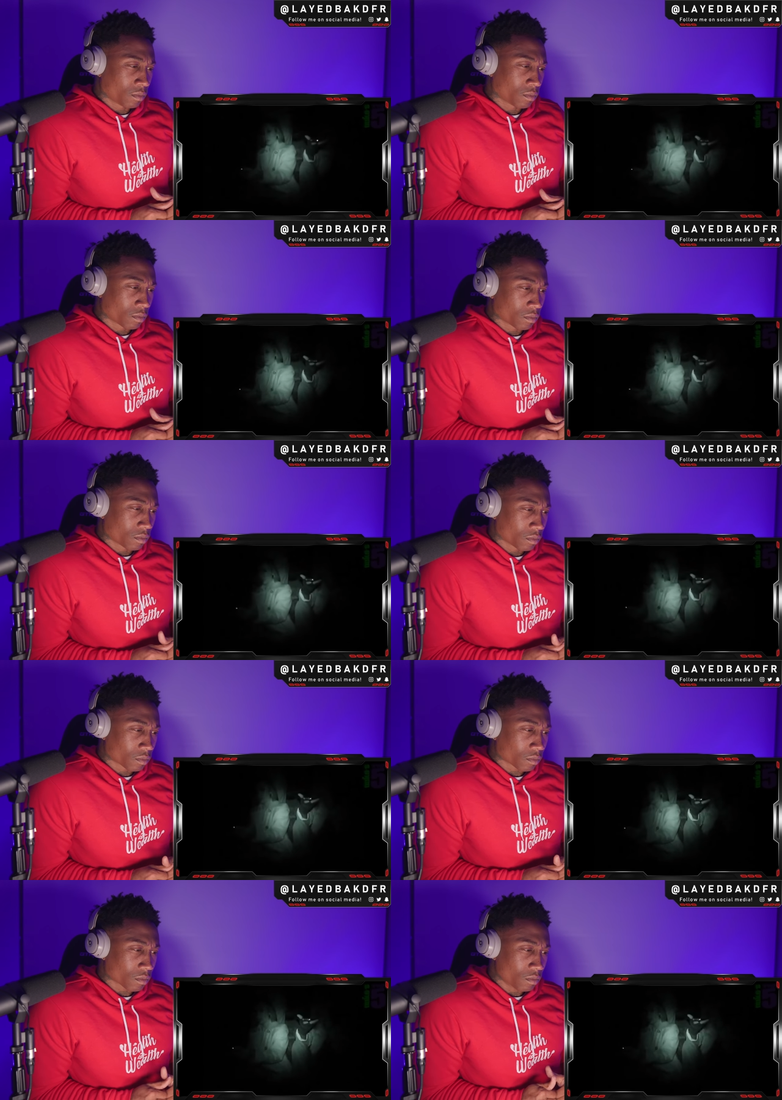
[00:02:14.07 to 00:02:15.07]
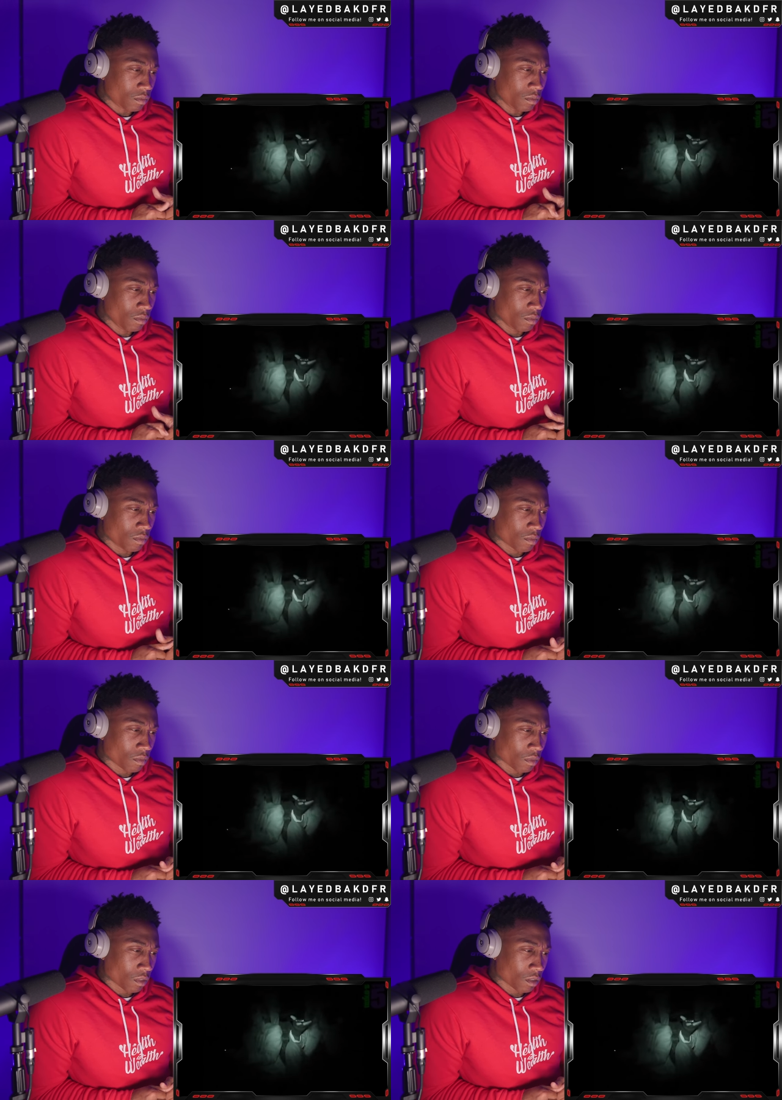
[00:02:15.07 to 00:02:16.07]

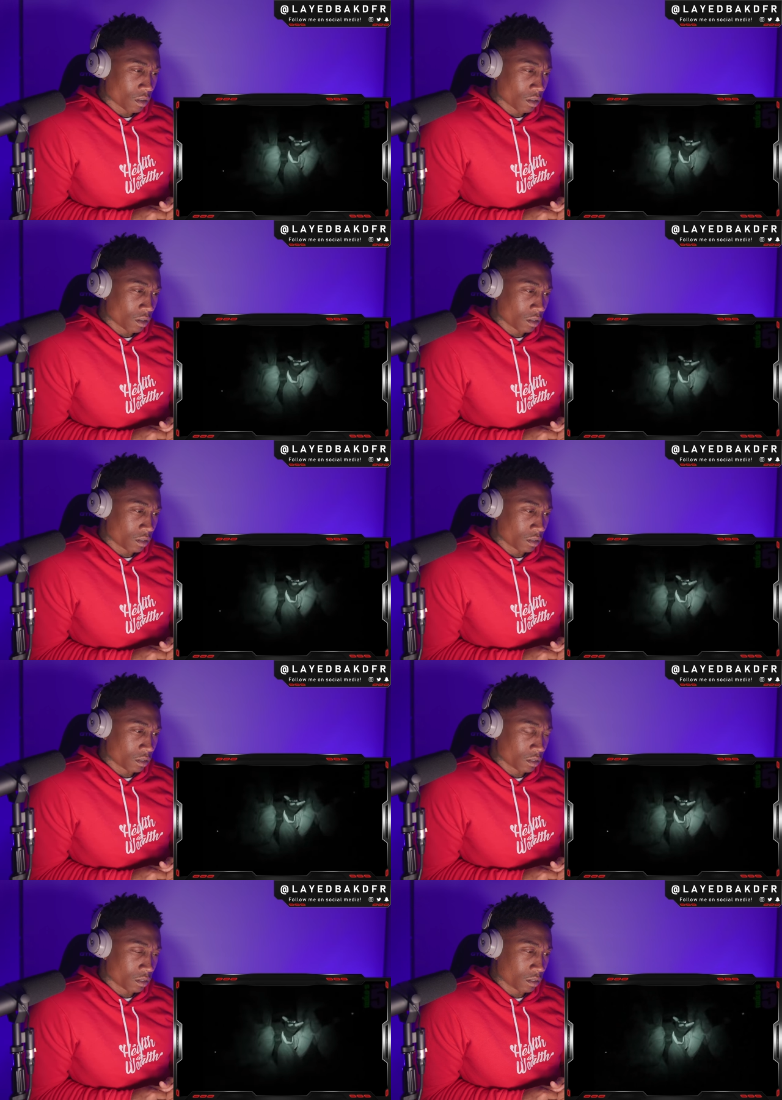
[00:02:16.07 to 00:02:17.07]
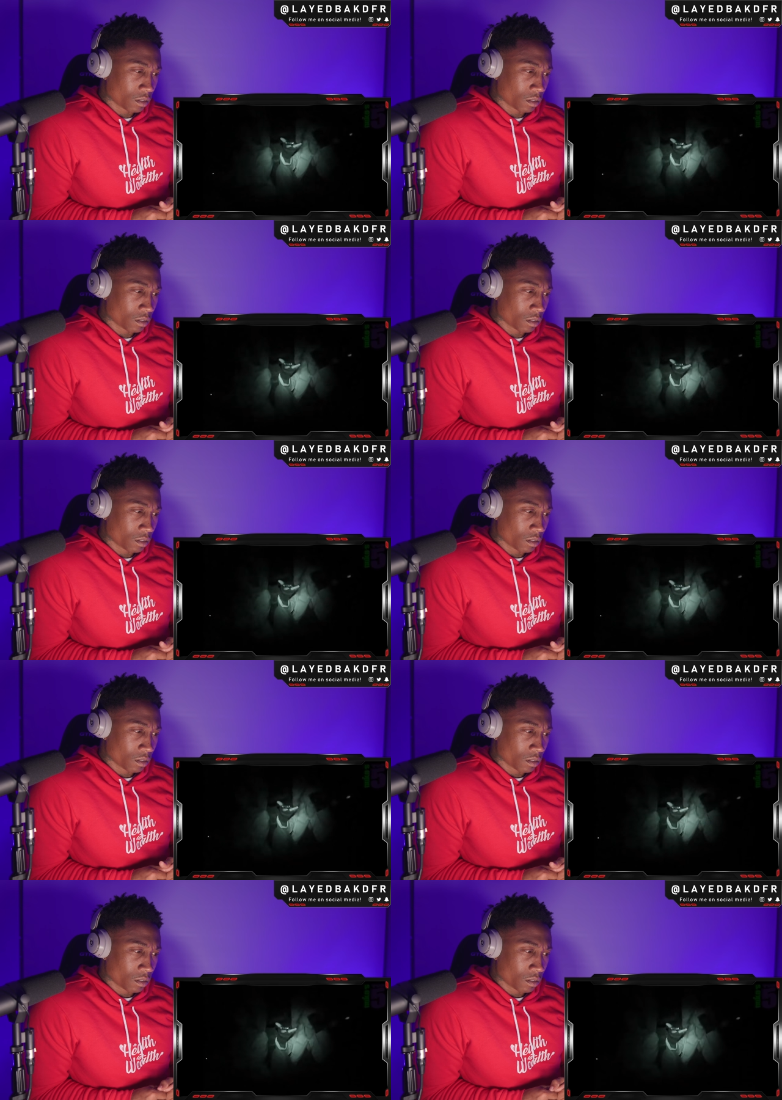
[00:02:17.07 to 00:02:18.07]

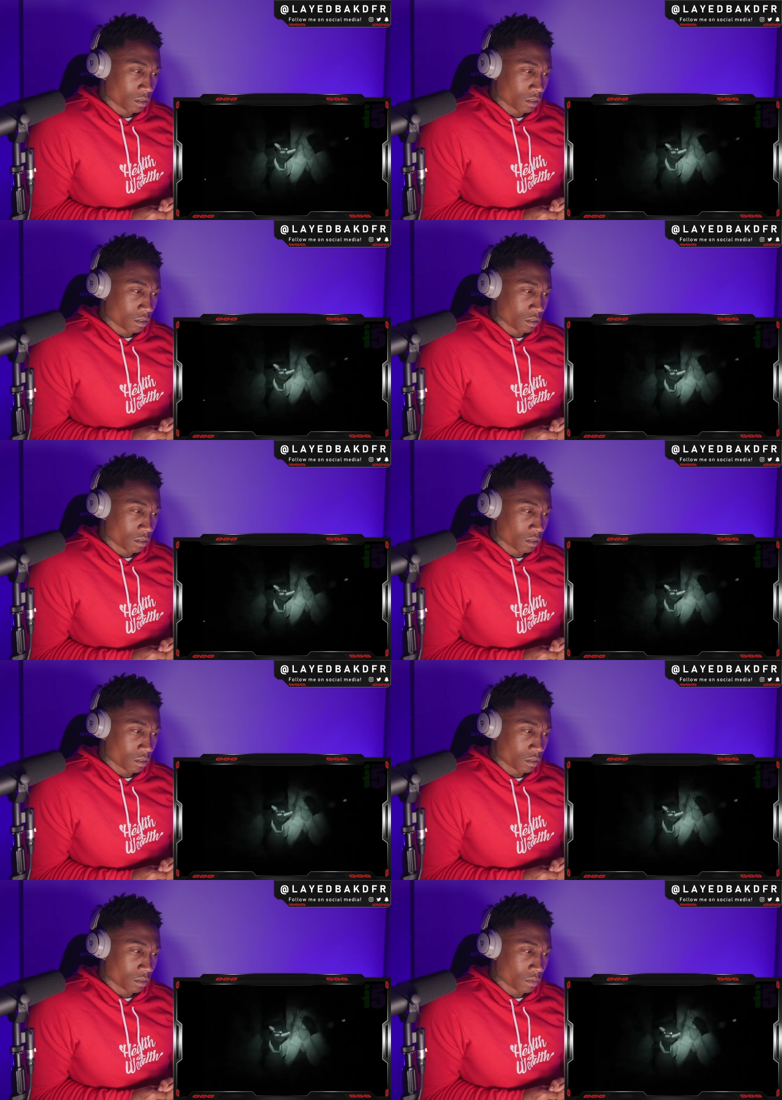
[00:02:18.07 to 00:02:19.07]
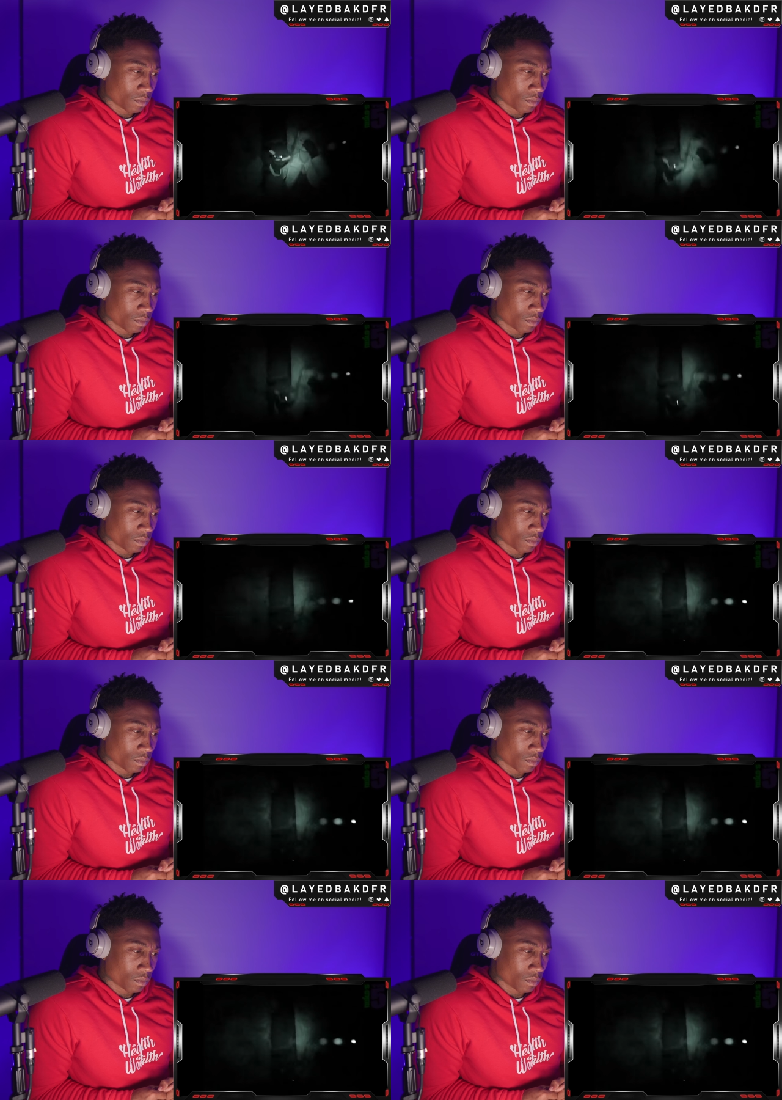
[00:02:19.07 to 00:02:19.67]
No one is speaking in this clip.